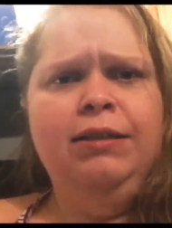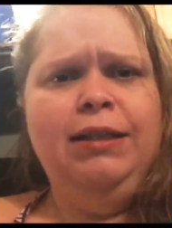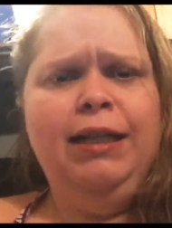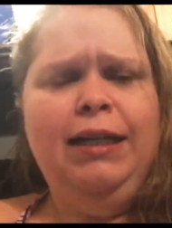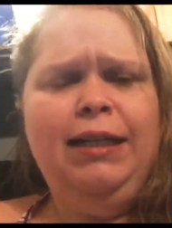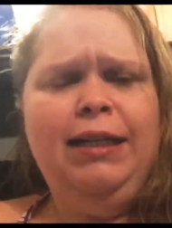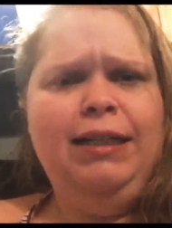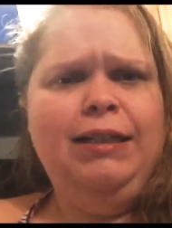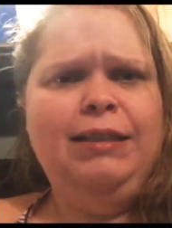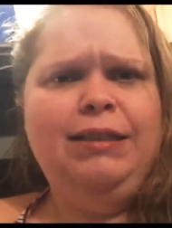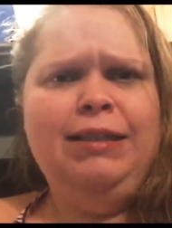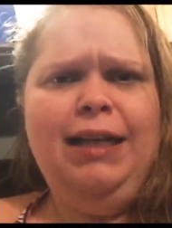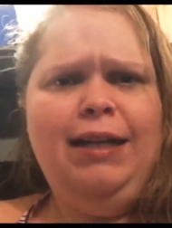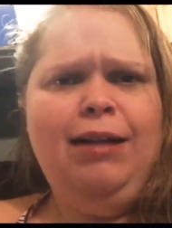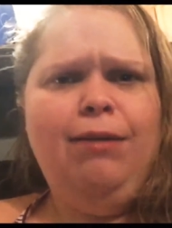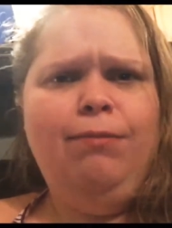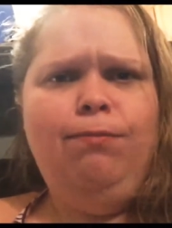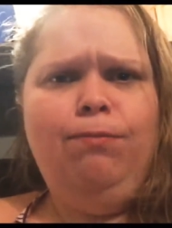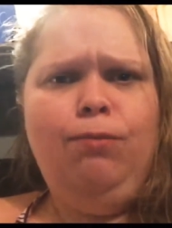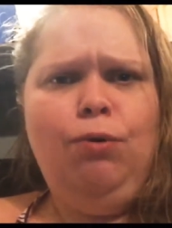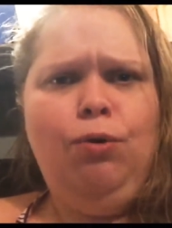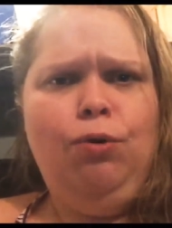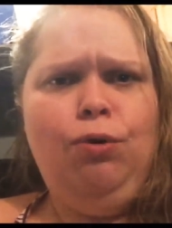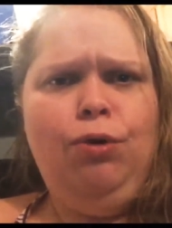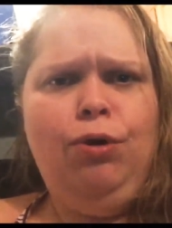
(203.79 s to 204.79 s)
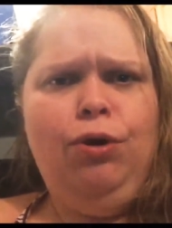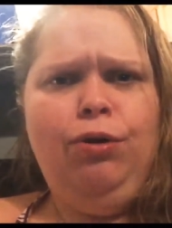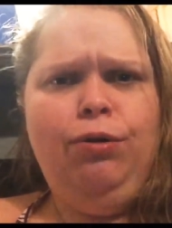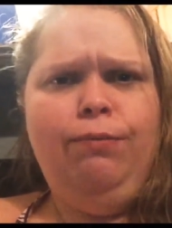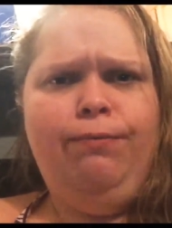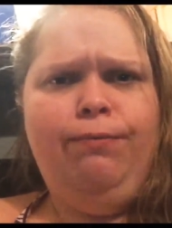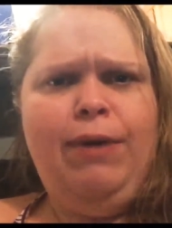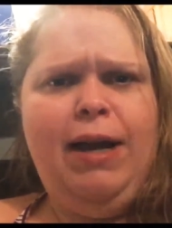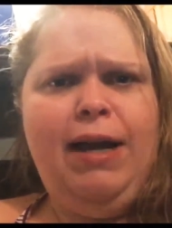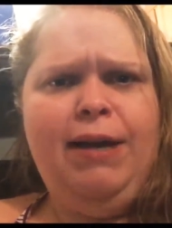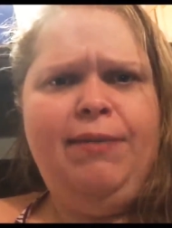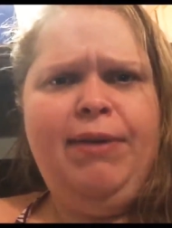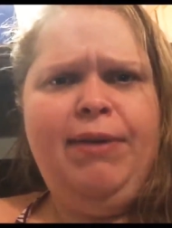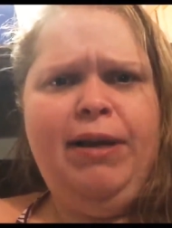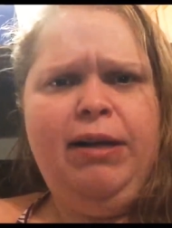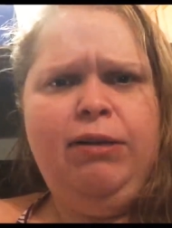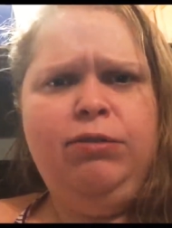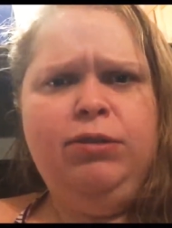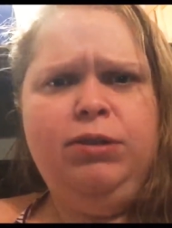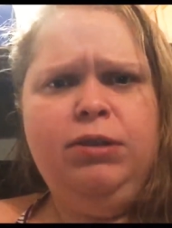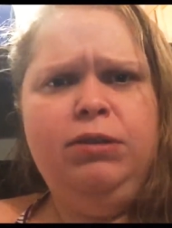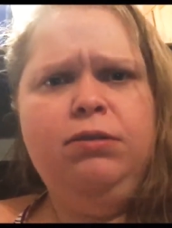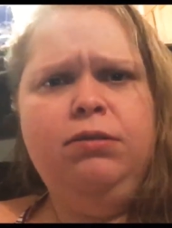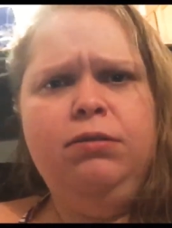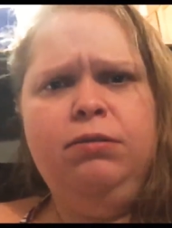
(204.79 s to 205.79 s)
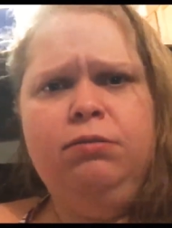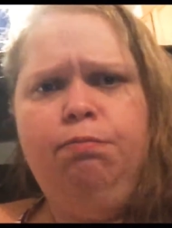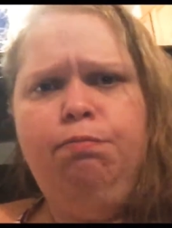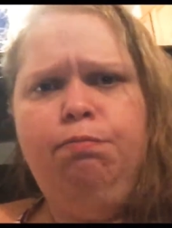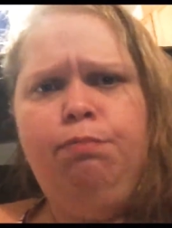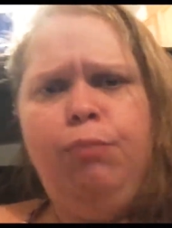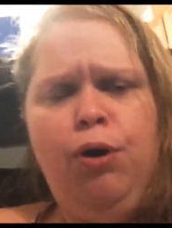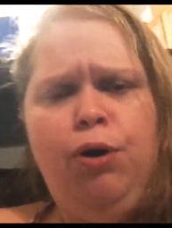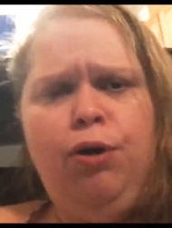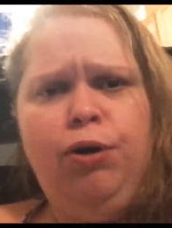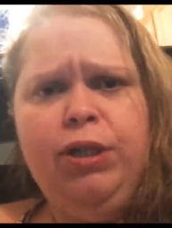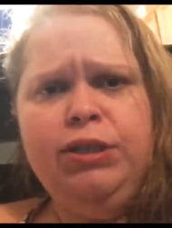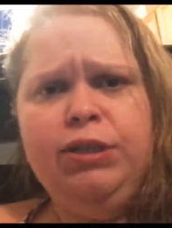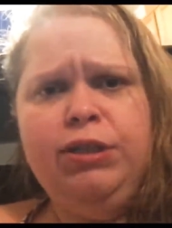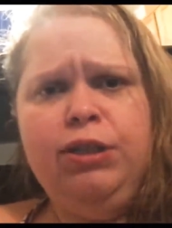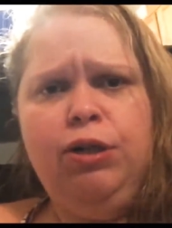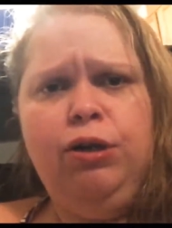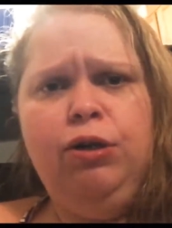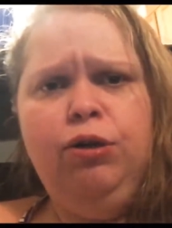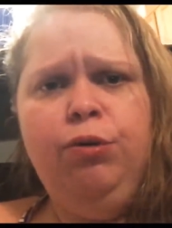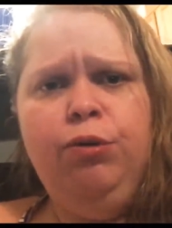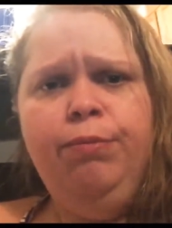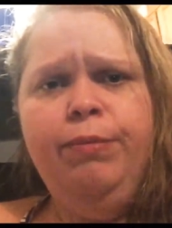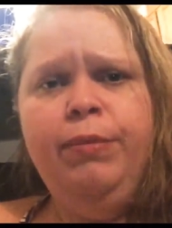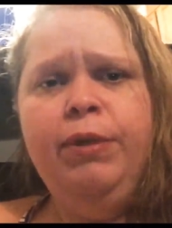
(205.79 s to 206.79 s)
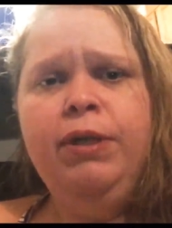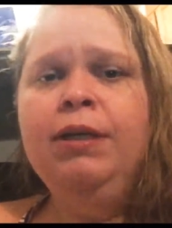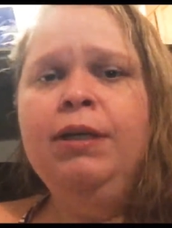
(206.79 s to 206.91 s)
And it's like a 4 or 5 ounce bar or so.